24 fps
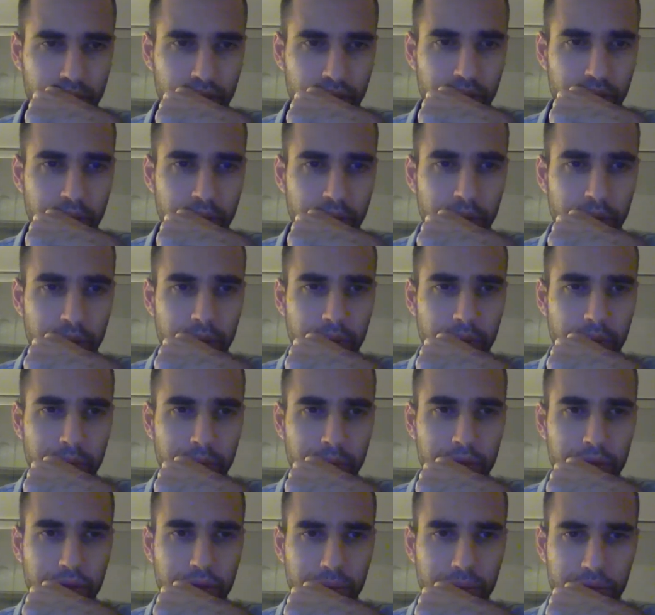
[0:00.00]
The
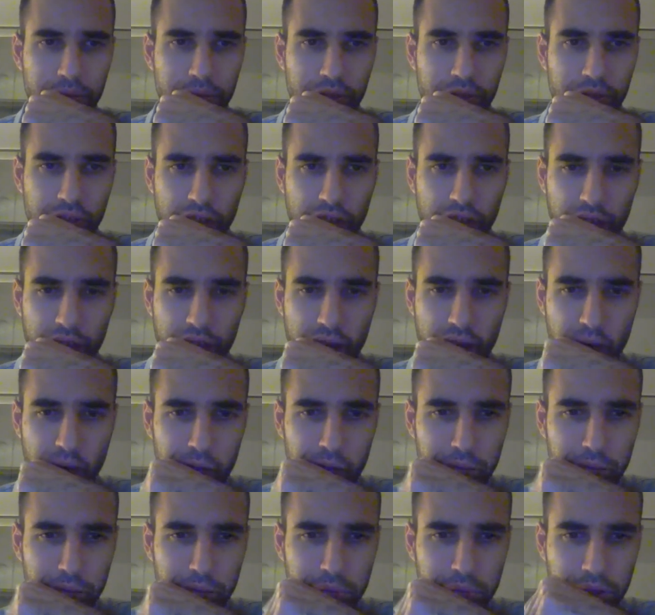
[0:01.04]
bishop check can
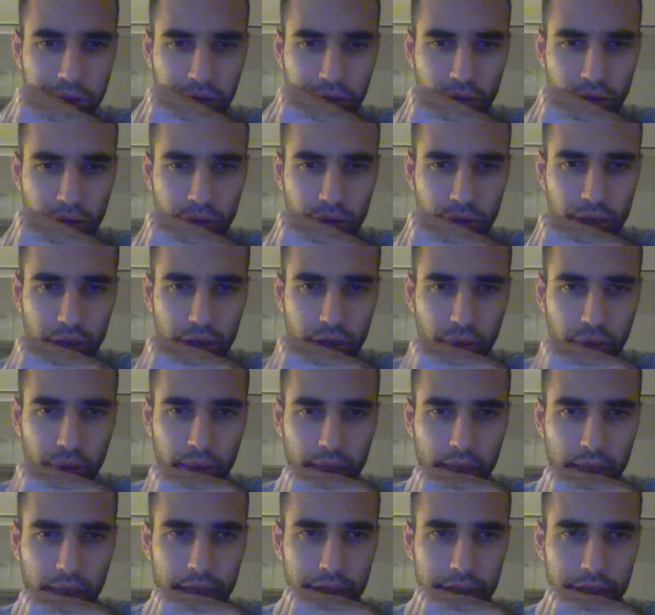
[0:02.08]
also be thrown in
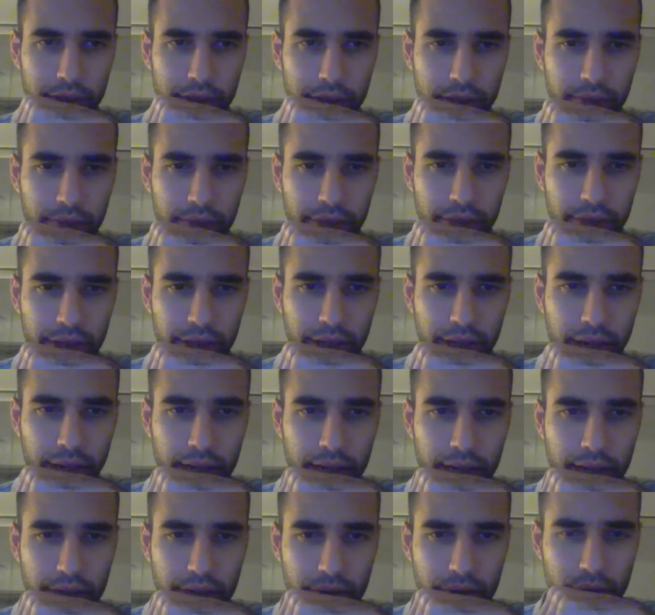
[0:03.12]
quickly to give the
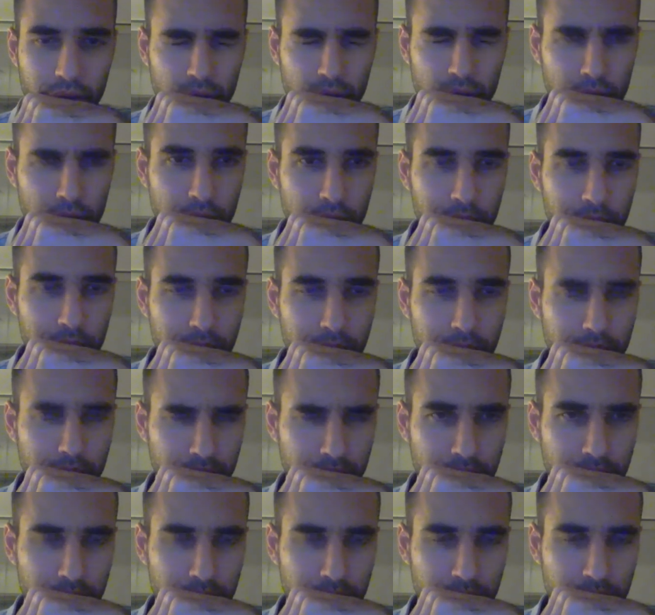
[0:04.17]
knight room
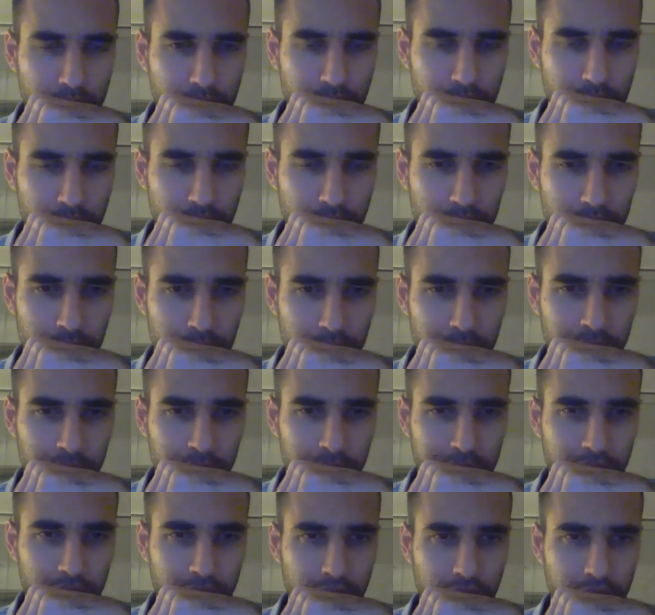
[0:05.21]
to
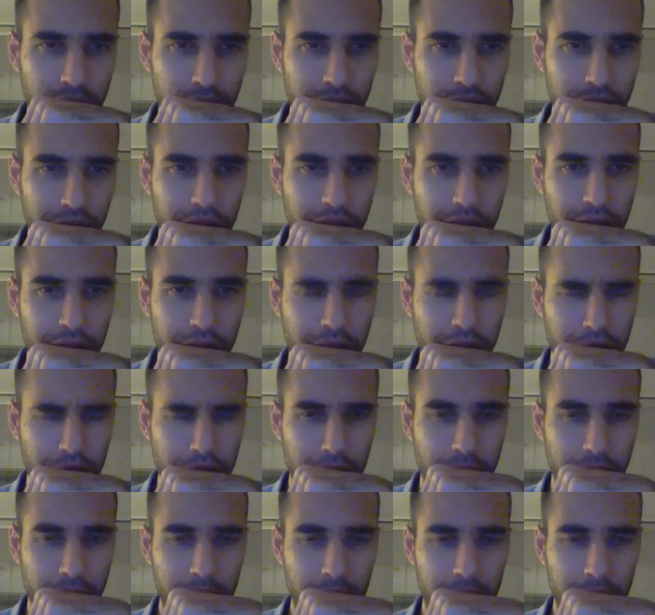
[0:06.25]
massage in here.